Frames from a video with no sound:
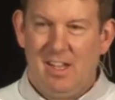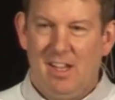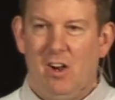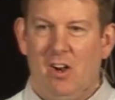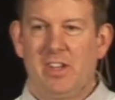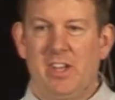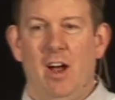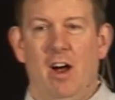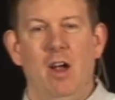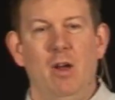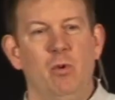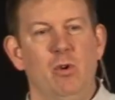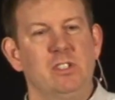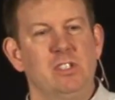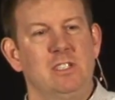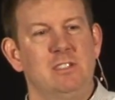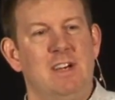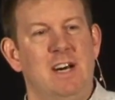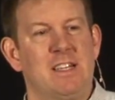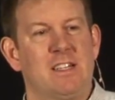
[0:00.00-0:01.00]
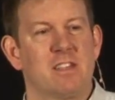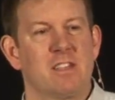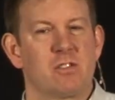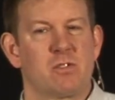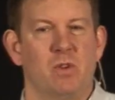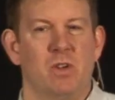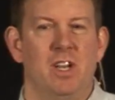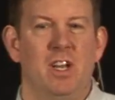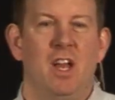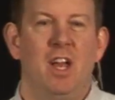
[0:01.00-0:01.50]
Okay, now I really like this
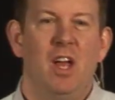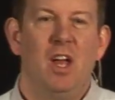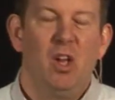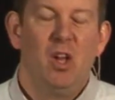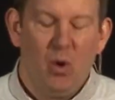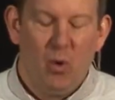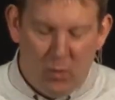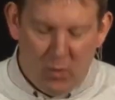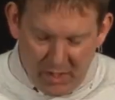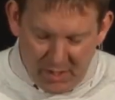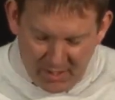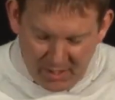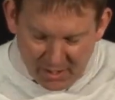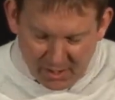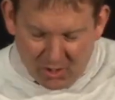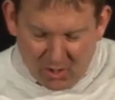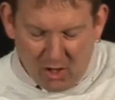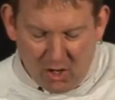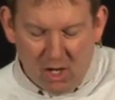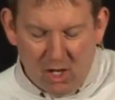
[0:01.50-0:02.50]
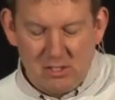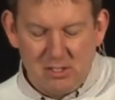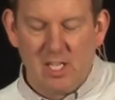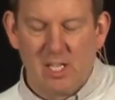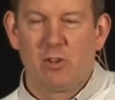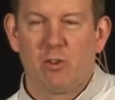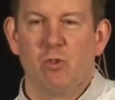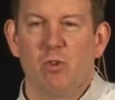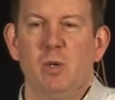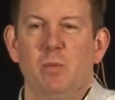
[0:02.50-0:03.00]
one. What do you call a
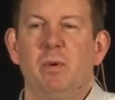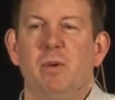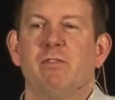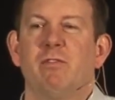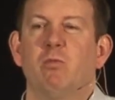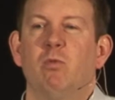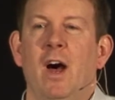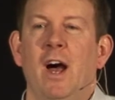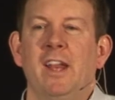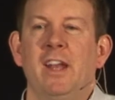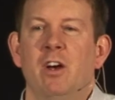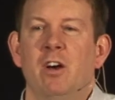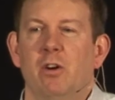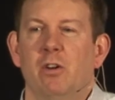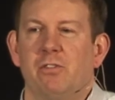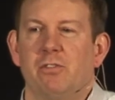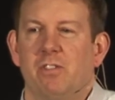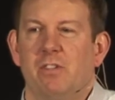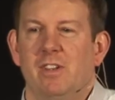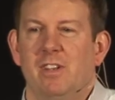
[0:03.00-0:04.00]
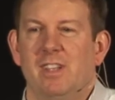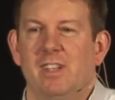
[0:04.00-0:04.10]
group of rhinos?